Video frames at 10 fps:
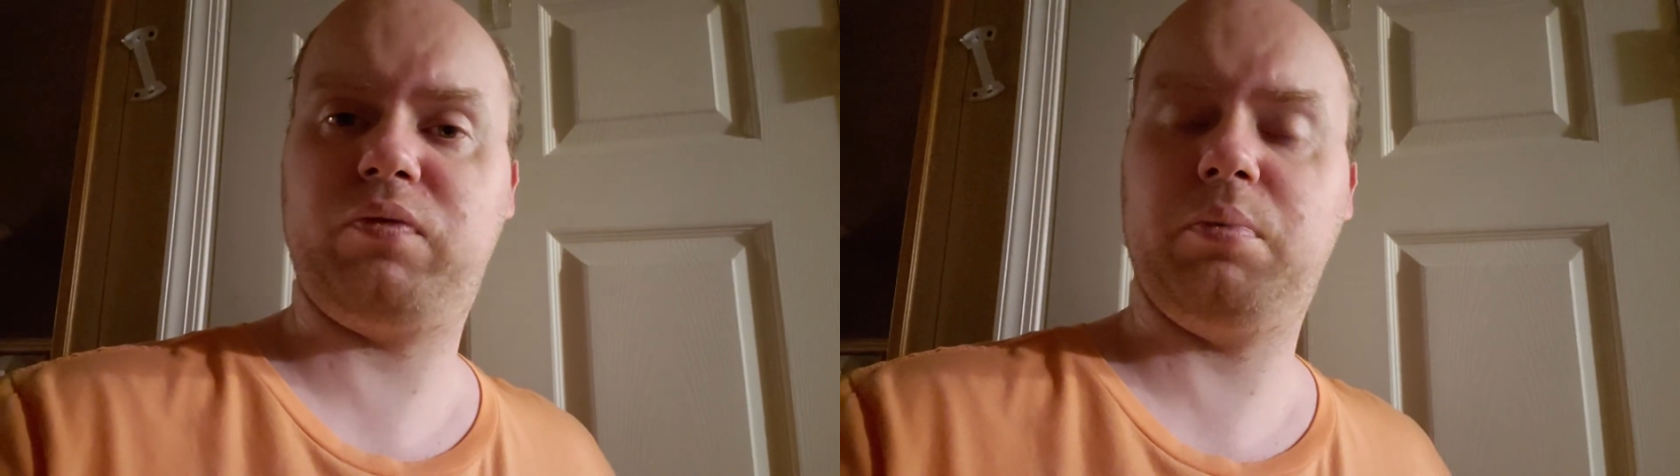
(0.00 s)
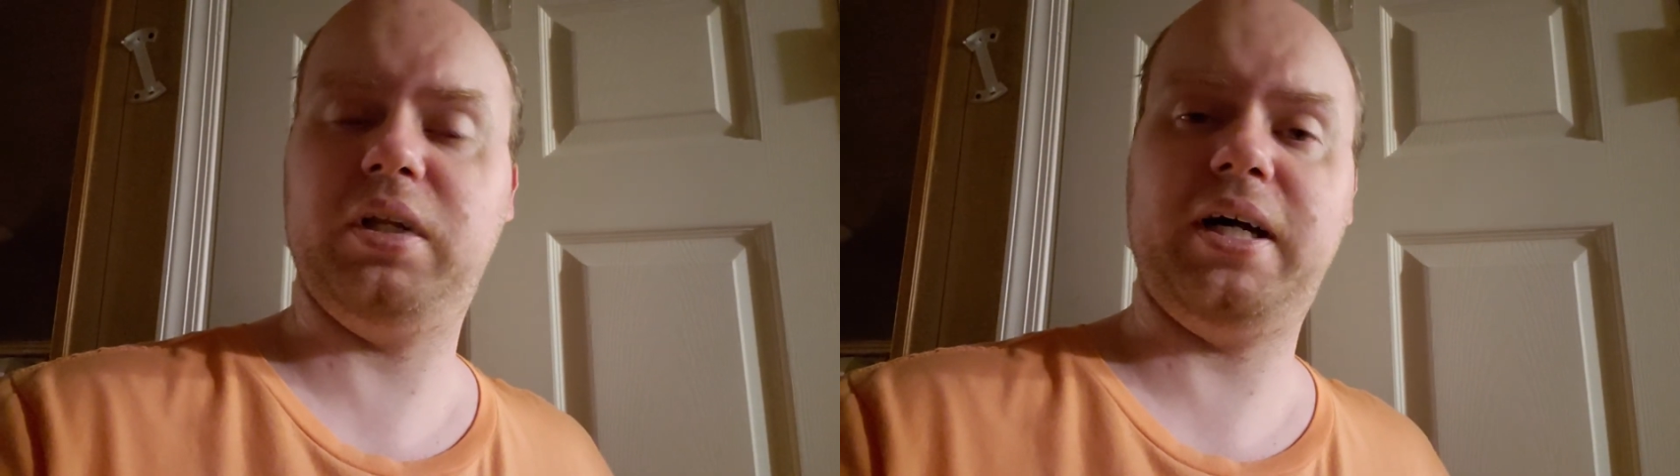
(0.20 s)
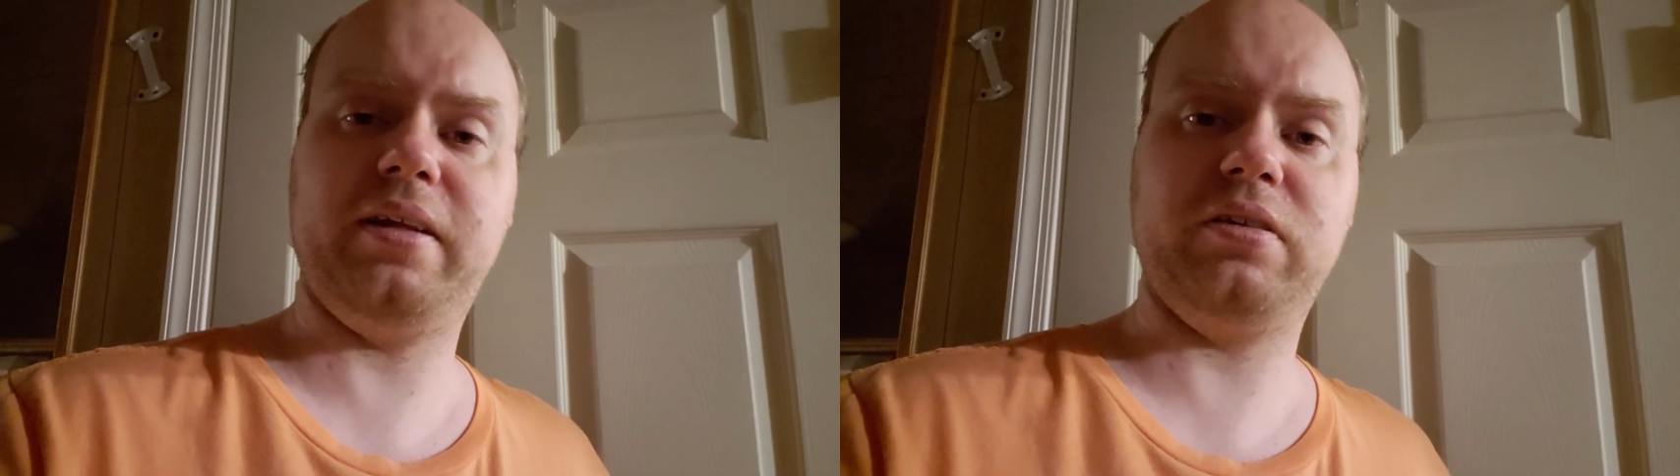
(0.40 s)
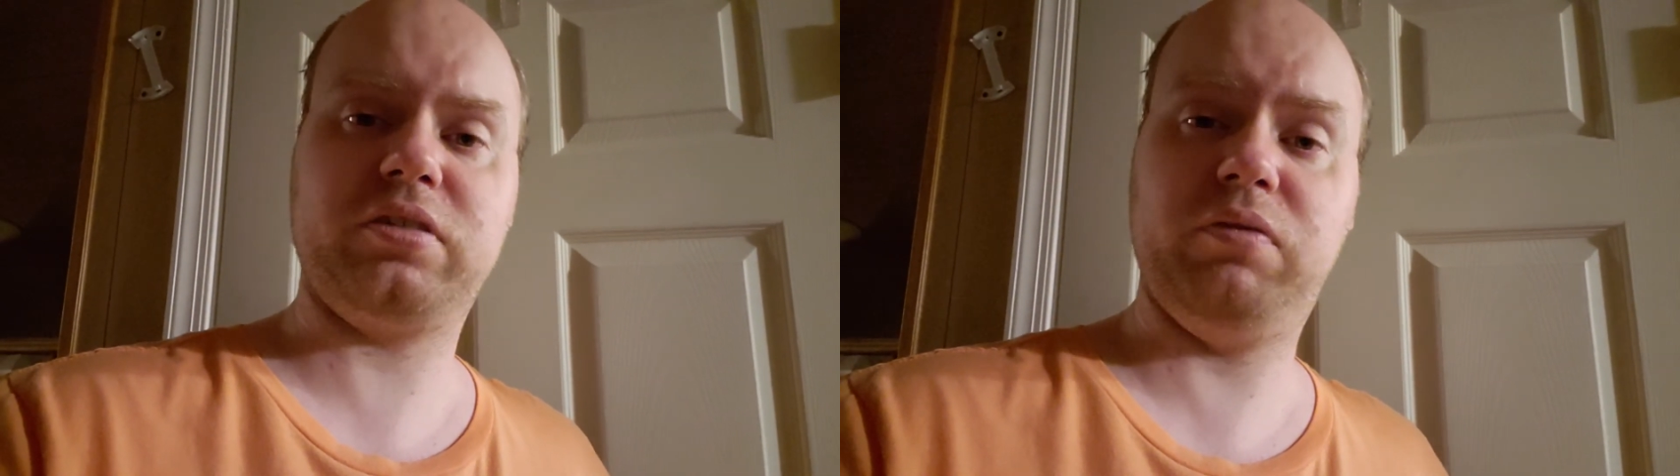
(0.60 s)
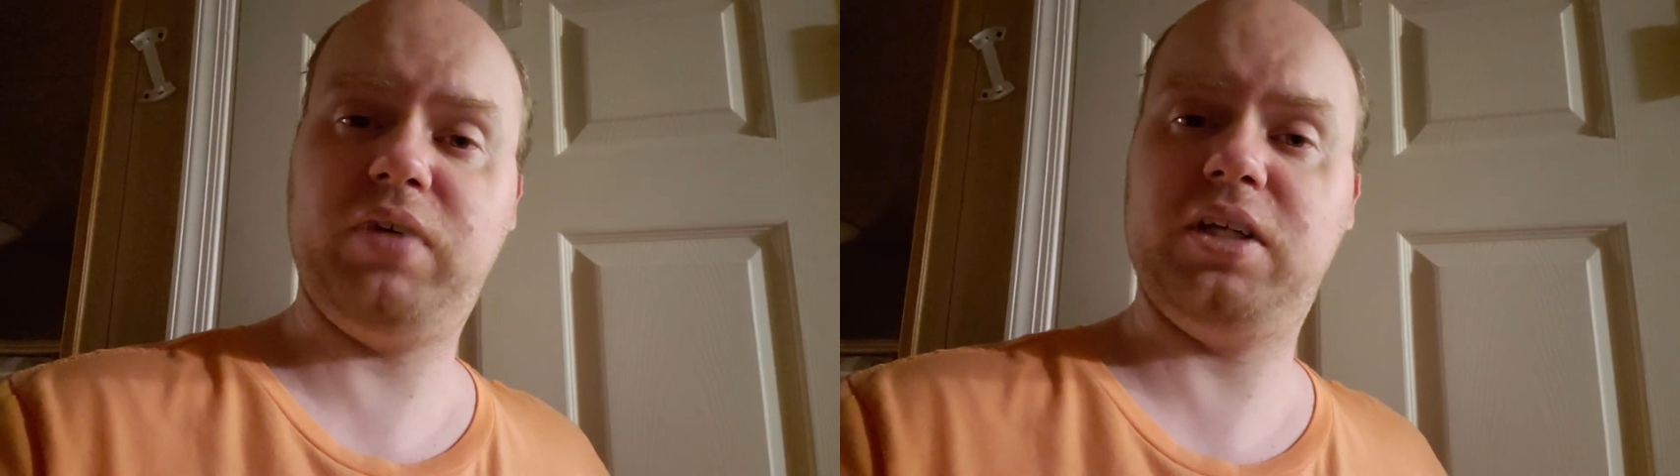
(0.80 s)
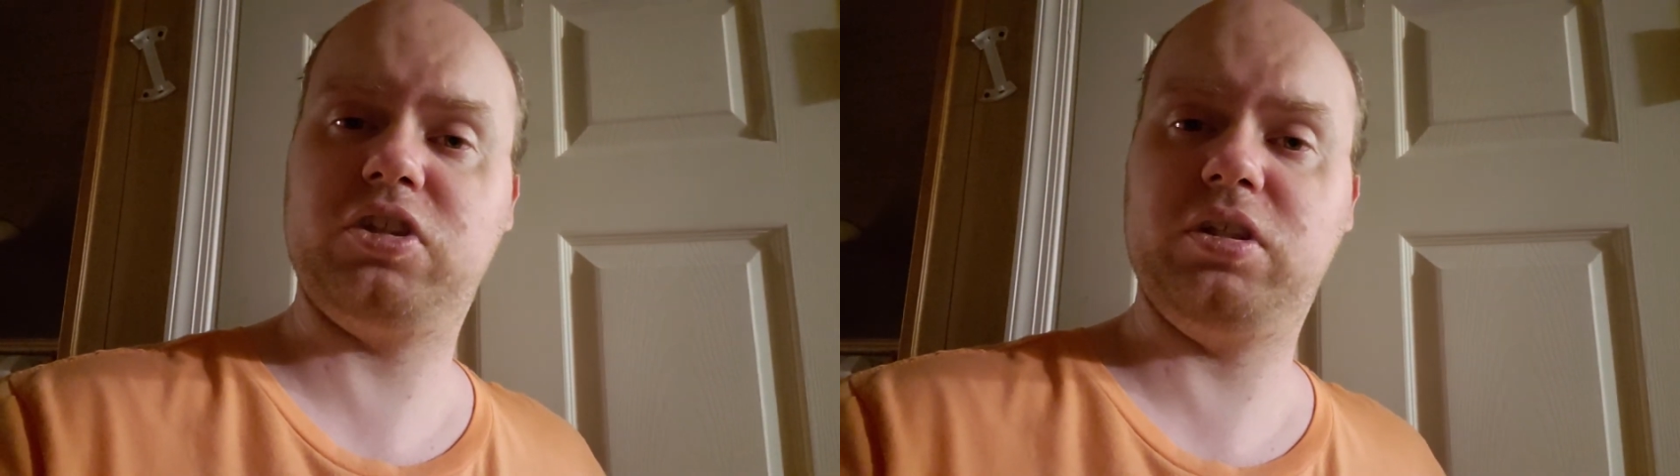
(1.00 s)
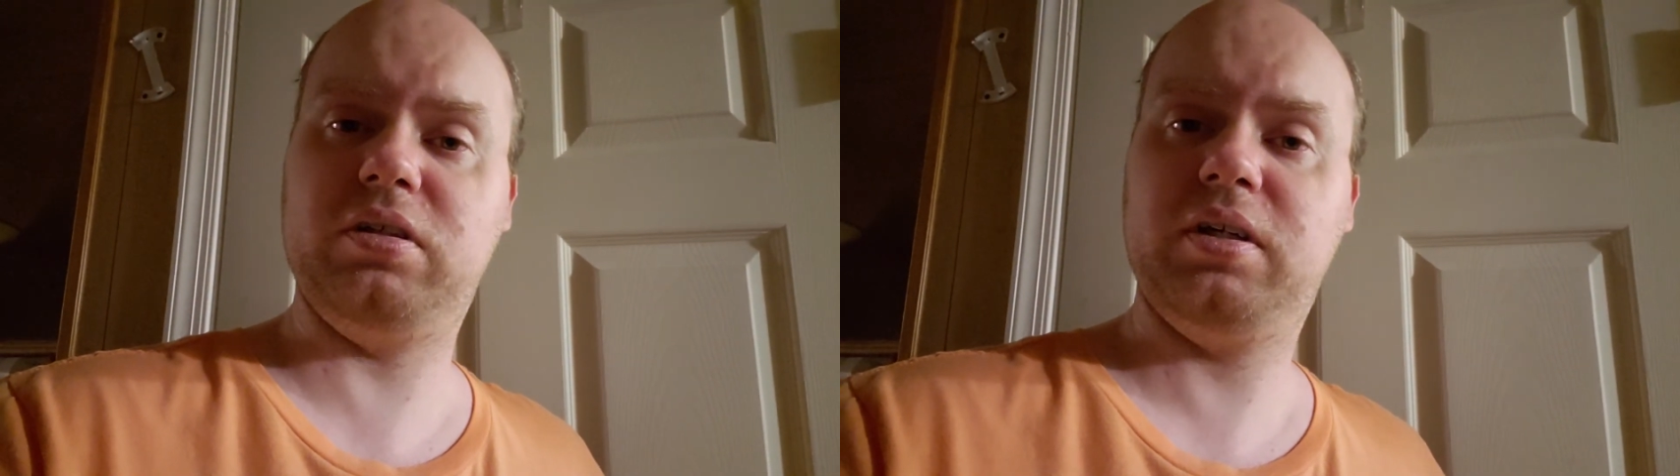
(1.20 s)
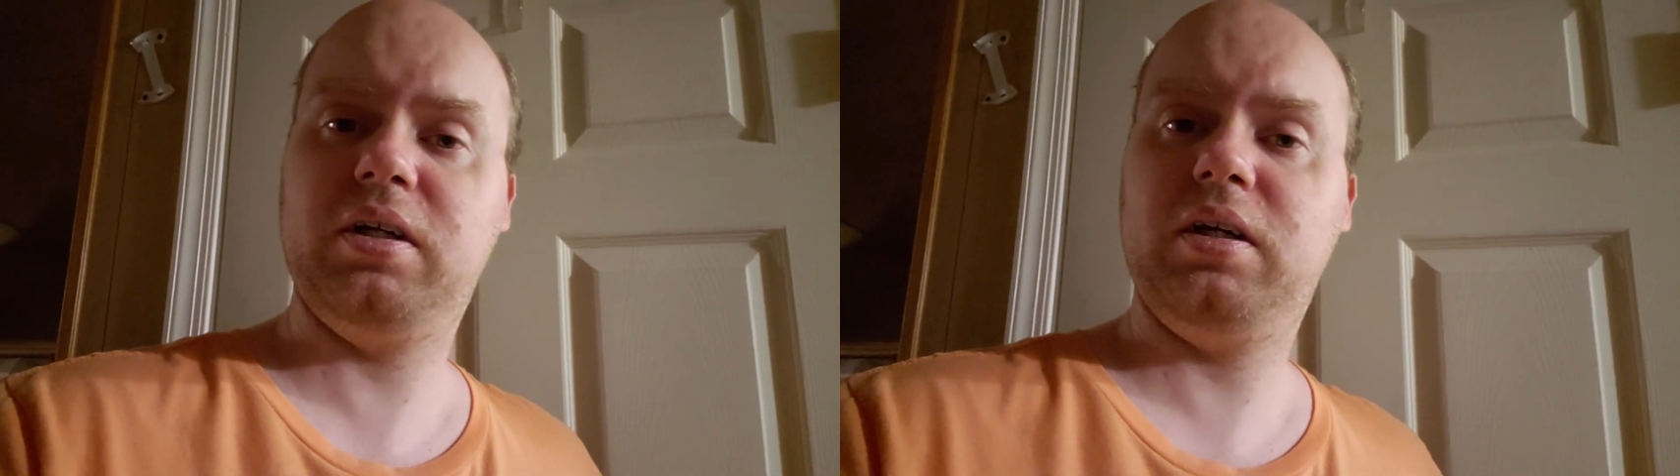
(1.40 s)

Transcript: from a lot of this convention